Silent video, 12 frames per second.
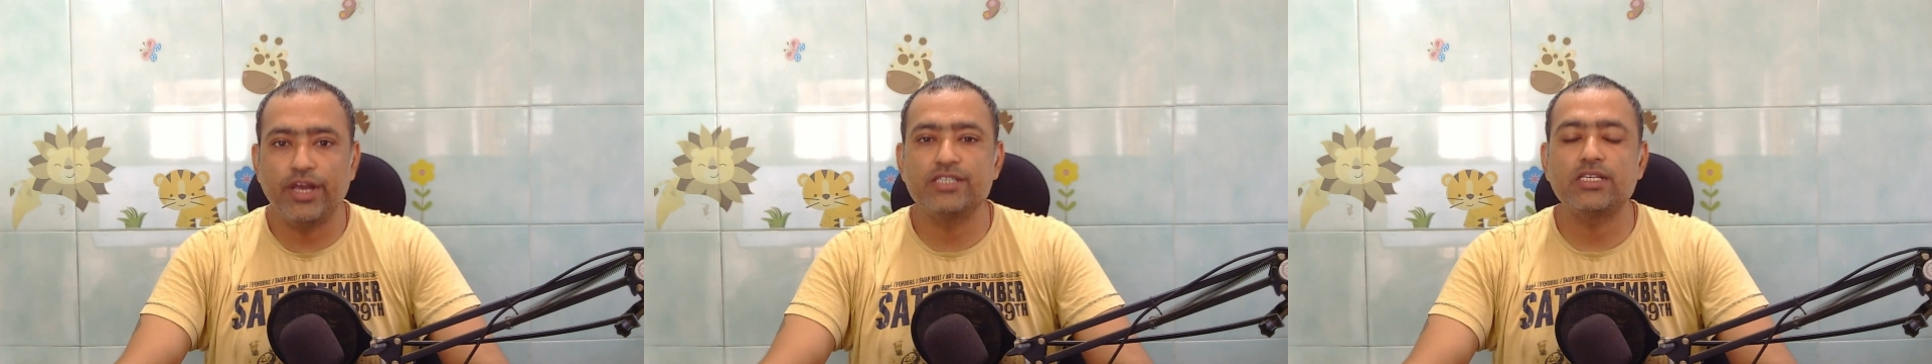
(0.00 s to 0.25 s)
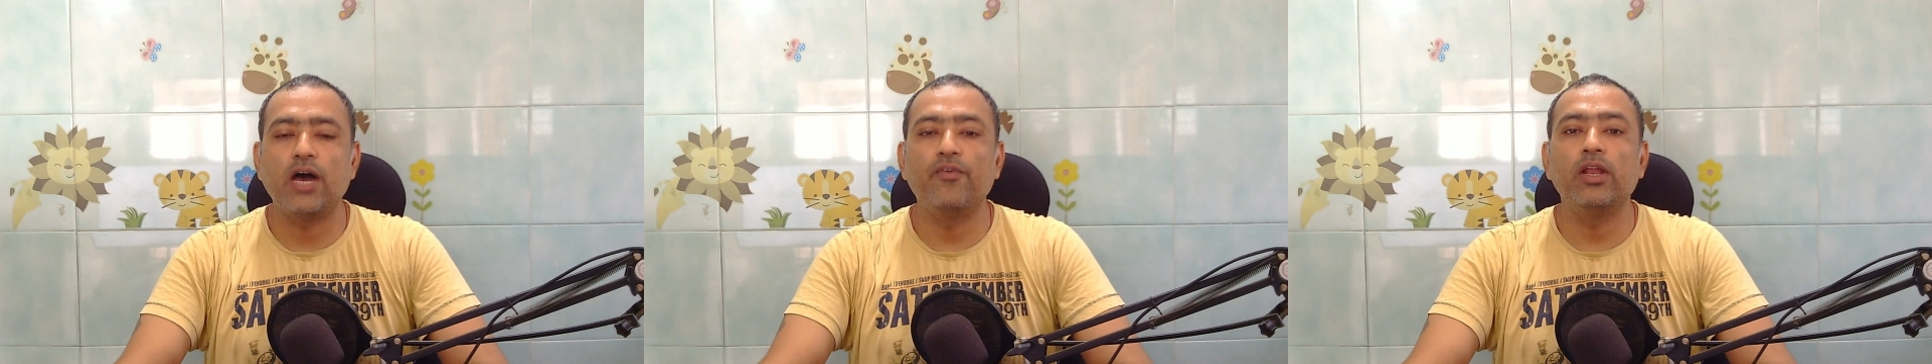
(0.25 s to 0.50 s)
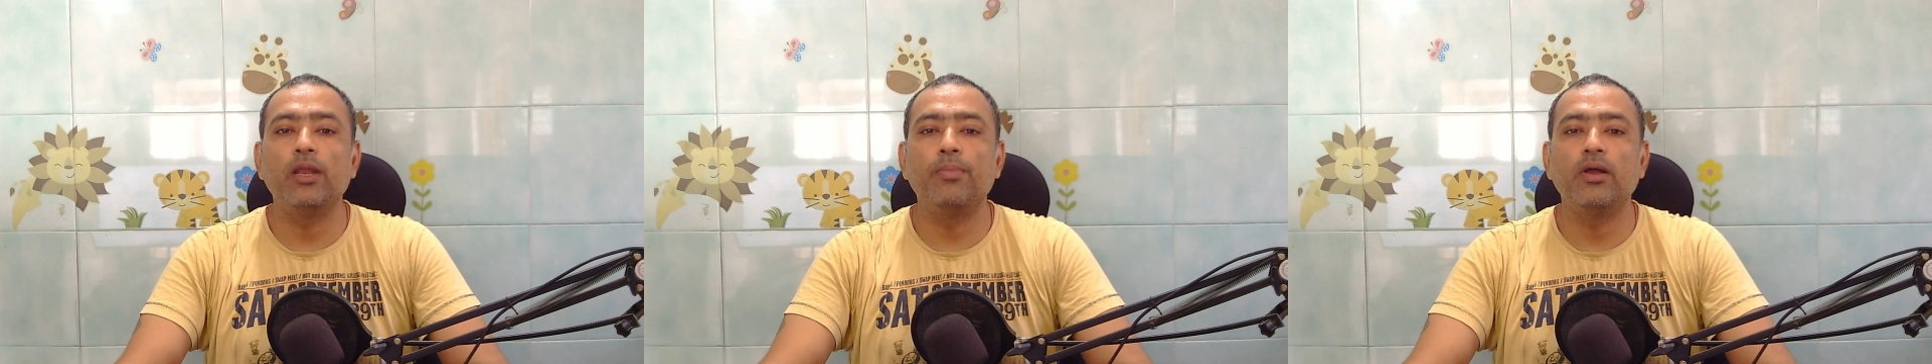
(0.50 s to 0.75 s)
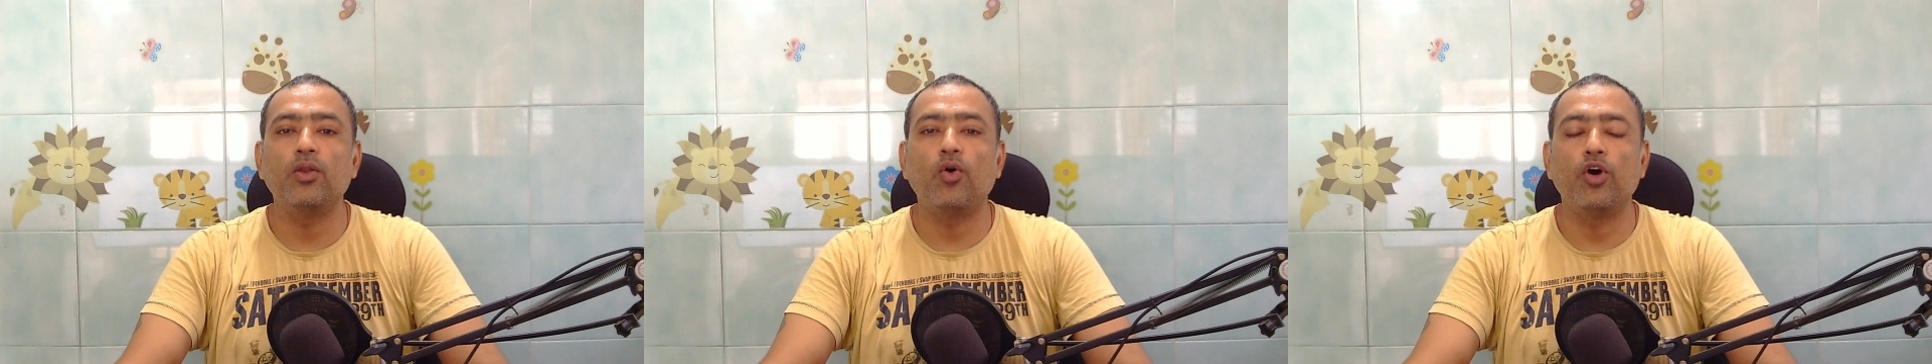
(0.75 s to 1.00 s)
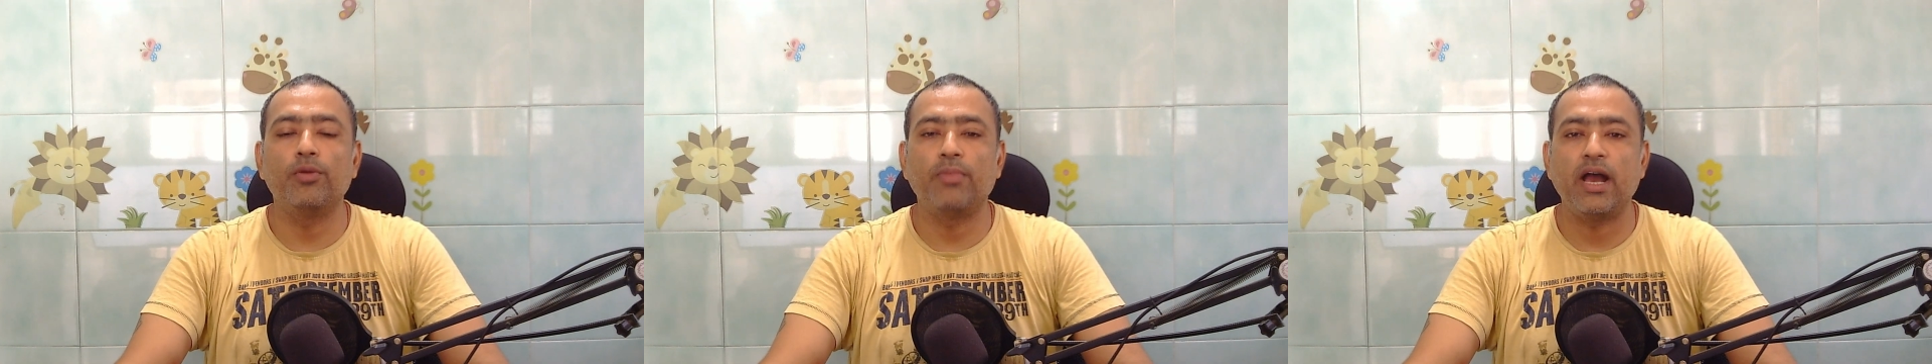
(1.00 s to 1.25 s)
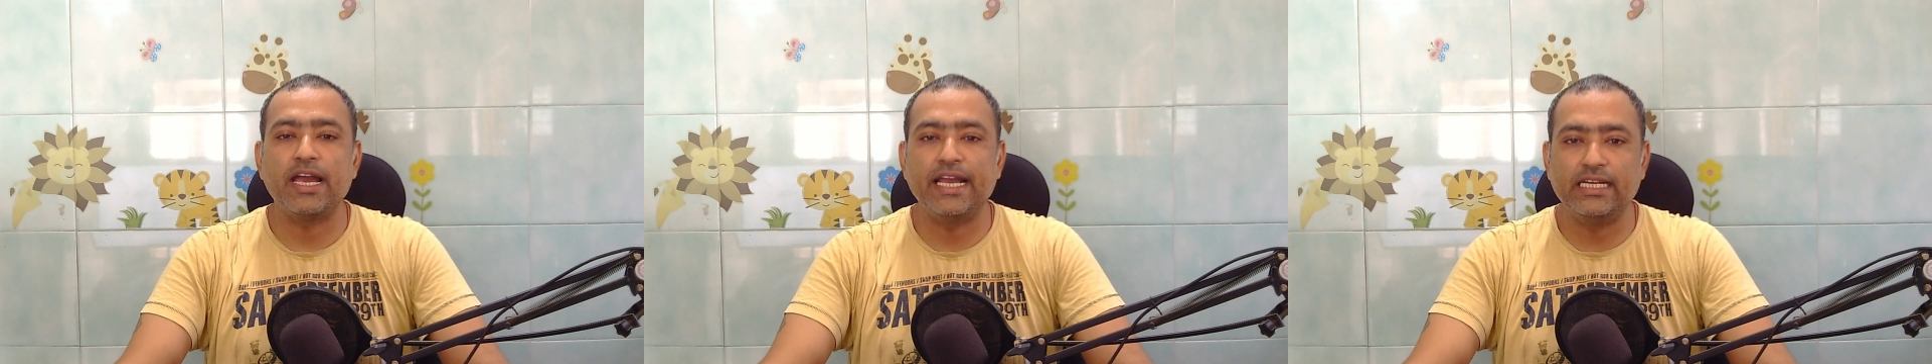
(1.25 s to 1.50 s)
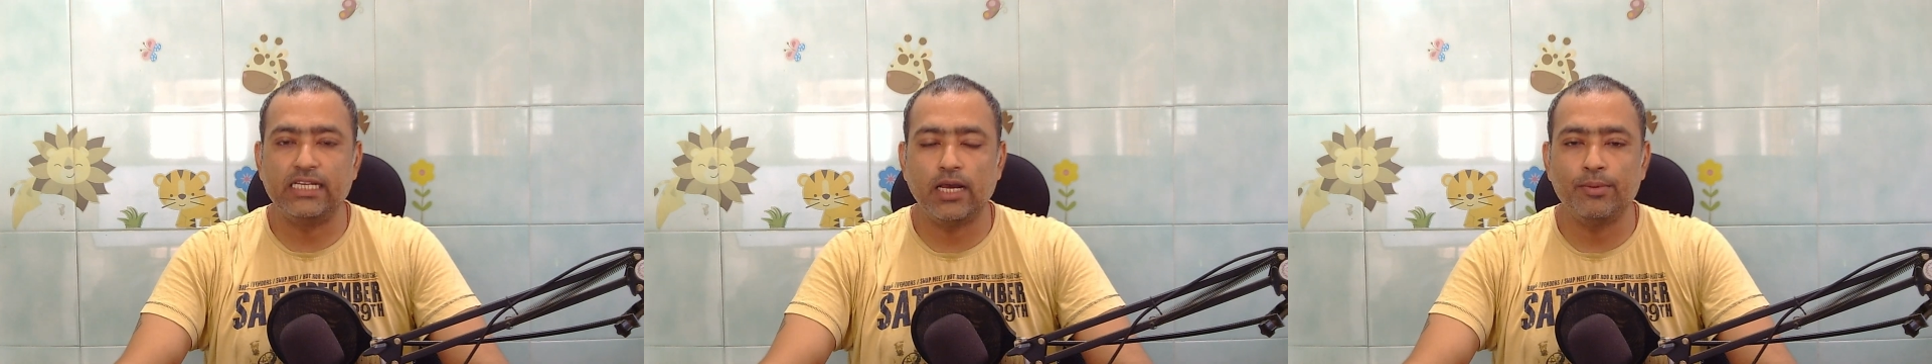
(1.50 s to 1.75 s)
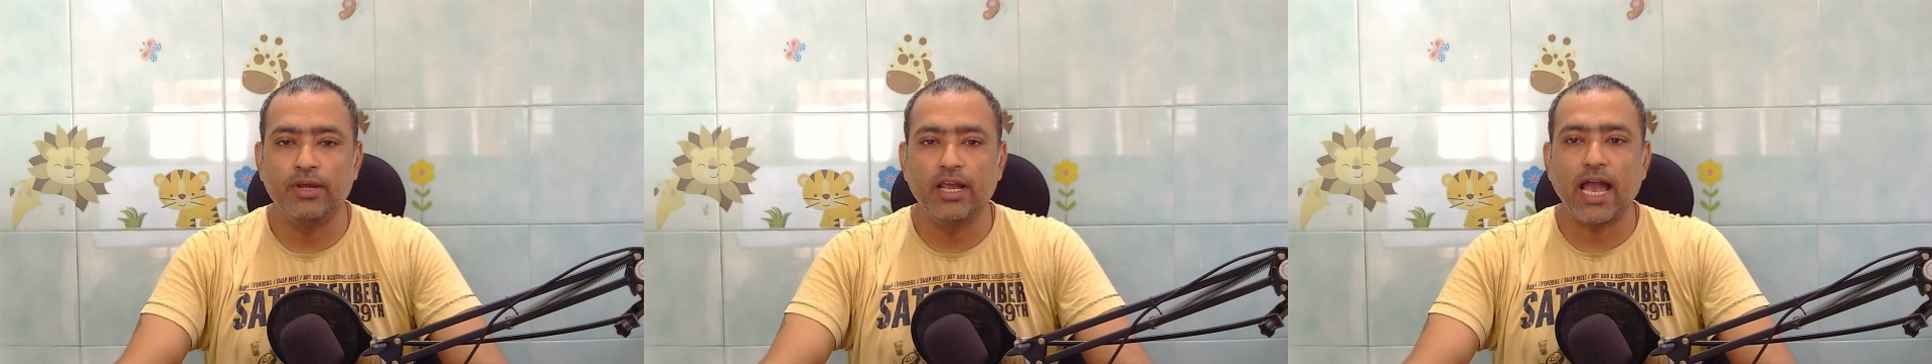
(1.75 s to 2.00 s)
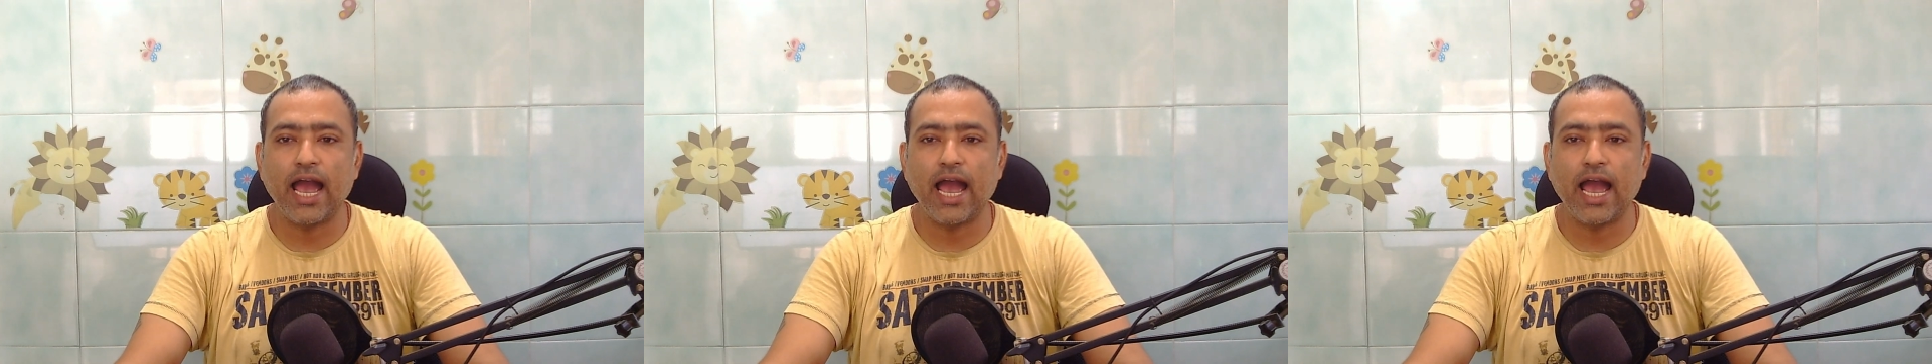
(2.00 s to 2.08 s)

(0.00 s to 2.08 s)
is available on my GitHub